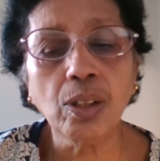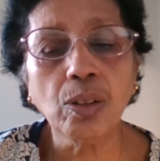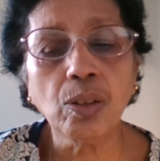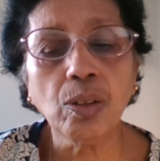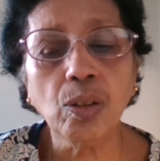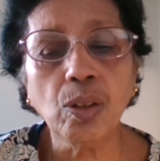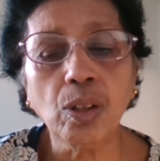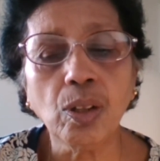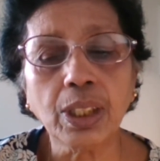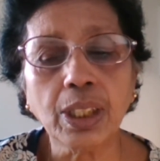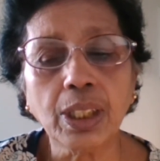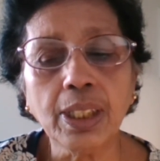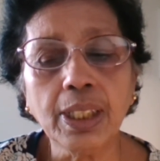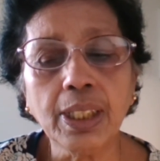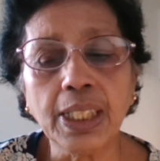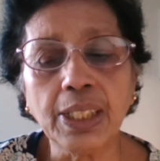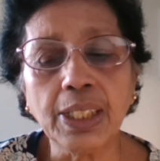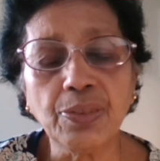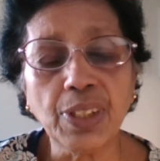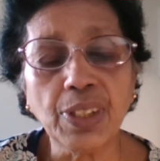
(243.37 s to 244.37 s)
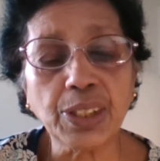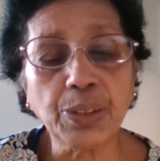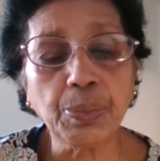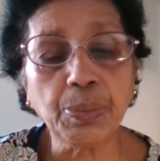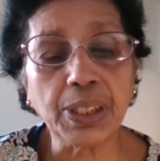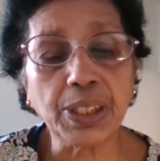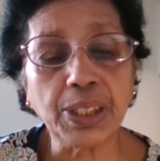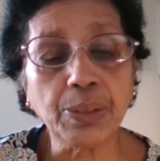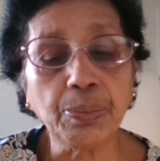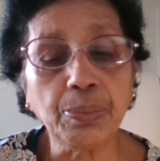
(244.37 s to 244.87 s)
got the
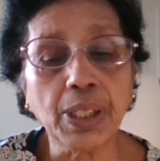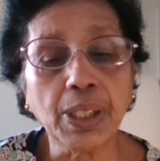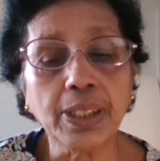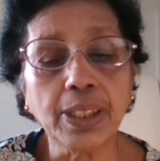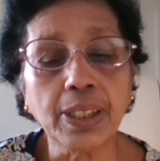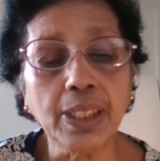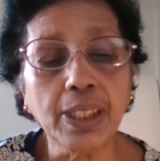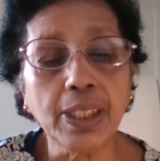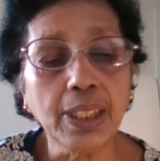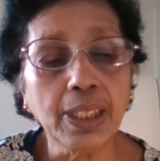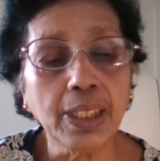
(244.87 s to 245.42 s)
investments by the